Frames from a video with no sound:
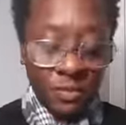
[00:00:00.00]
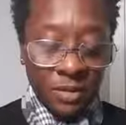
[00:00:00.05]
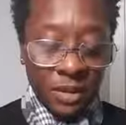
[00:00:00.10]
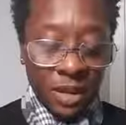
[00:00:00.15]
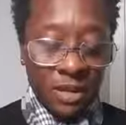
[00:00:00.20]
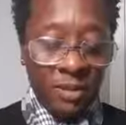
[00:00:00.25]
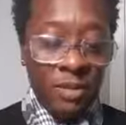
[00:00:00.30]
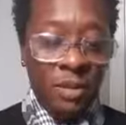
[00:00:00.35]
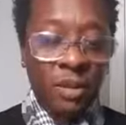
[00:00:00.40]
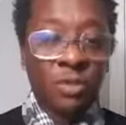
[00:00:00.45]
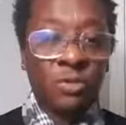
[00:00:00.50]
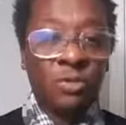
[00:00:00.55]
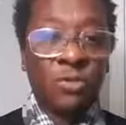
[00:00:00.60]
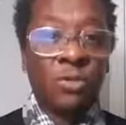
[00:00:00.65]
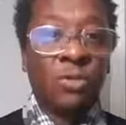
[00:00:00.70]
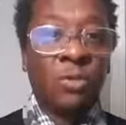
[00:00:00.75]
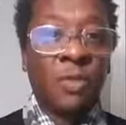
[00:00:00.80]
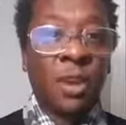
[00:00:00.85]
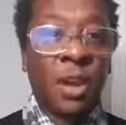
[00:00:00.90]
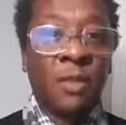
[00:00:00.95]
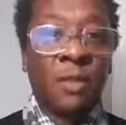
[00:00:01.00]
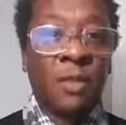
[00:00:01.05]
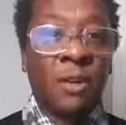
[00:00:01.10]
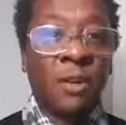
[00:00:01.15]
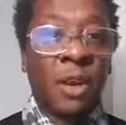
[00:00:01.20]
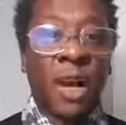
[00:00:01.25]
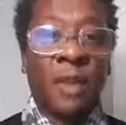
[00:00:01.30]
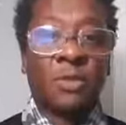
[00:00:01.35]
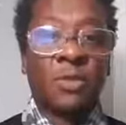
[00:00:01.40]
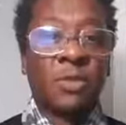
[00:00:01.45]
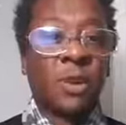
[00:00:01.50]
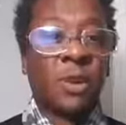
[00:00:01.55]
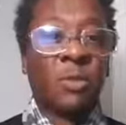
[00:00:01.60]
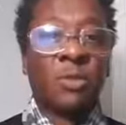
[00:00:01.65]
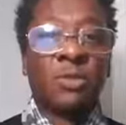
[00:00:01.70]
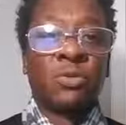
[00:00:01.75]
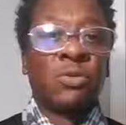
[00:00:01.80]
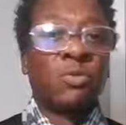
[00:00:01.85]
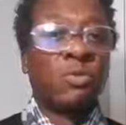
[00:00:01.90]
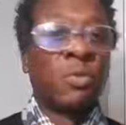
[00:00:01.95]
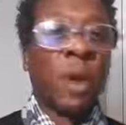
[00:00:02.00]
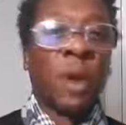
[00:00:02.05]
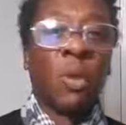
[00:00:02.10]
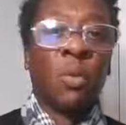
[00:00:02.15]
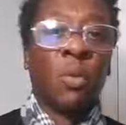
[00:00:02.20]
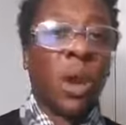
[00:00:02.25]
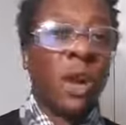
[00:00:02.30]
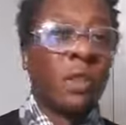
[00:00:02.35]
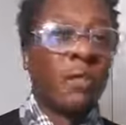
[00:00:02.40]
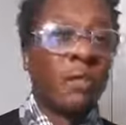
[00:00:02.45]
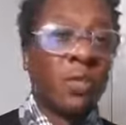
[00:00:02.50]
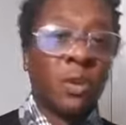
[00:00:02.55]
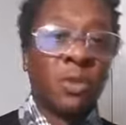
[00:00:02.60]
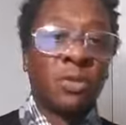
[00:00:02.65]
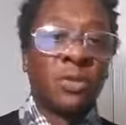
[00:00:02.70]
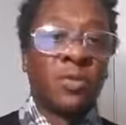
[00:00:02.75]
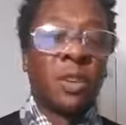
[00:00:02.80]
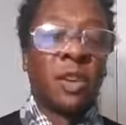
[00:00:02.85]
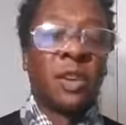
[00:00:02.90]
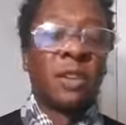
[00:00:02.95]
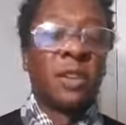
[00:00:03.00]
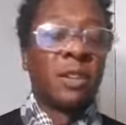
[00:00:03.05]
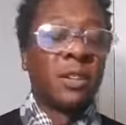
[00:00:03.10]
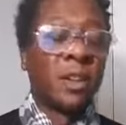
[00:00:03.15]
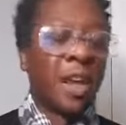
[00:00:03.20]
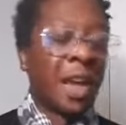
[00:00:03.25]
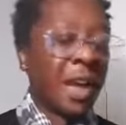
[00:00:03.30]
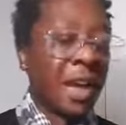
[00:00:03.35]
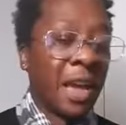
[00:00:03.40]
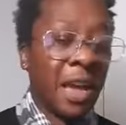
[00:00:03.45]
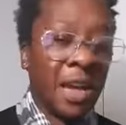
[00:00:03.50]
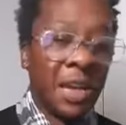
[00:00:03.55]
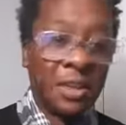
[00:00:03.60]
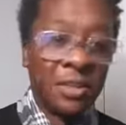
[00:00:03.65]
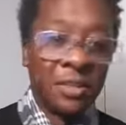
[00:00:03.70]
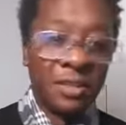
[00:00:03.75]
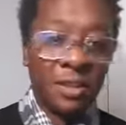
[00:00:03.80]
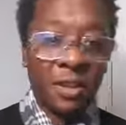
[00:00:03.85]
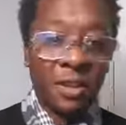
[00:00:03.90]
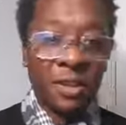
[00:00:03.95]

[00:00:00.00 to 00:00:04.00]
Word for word: I tell the truth whenever. I've told the truth about white folks for decades.